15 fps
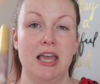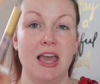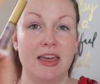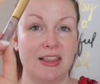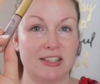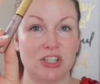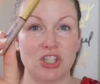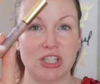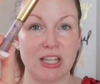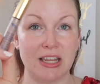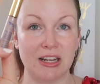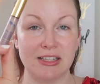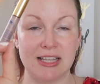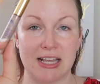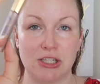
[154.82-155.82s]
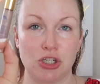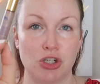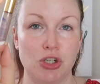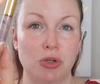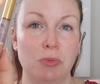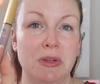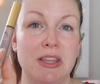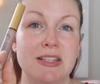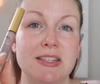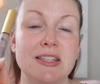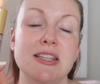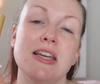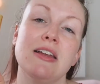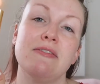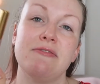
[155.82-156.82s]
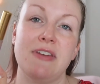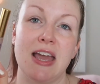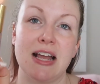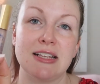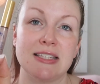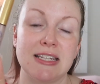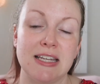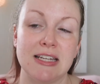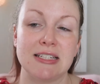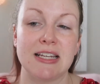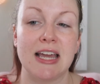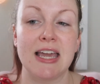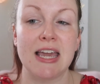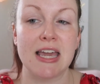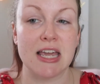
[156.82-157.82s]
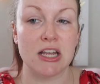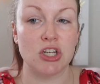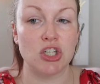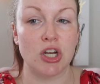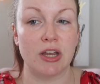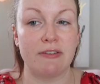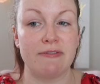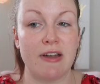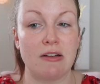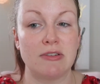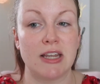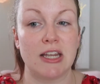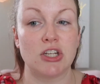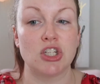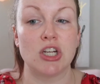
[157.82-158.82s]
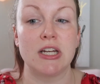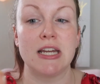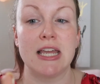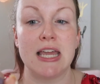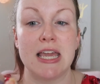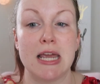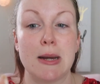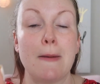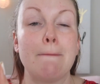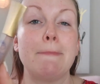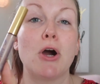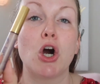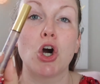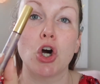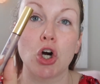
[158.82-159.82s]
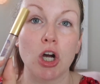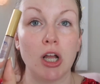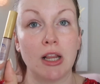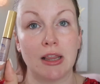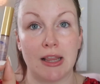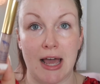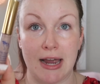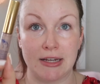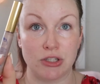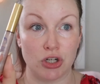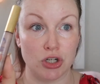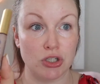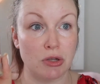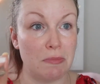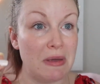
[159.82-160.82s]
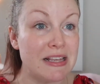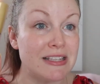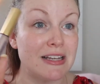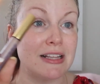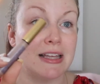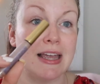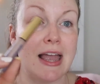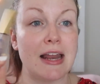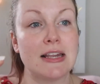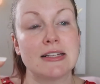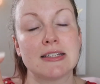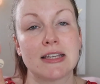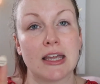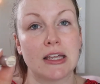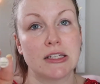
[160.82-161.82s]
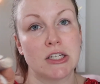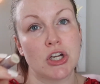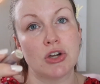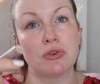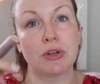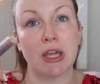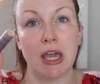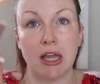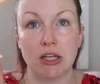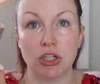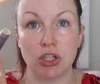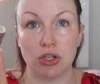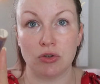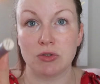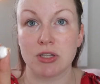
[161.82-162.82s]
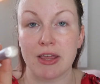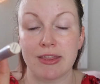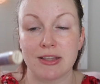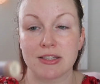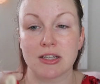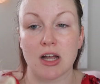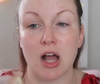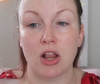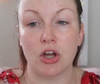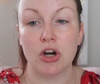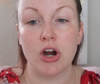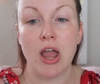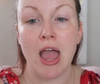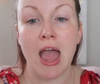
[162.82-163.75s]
this is just a little tester tube, but this is the Advanced Anti-Aging Foundation in Pearlizer. So basically any skin tone can use this color,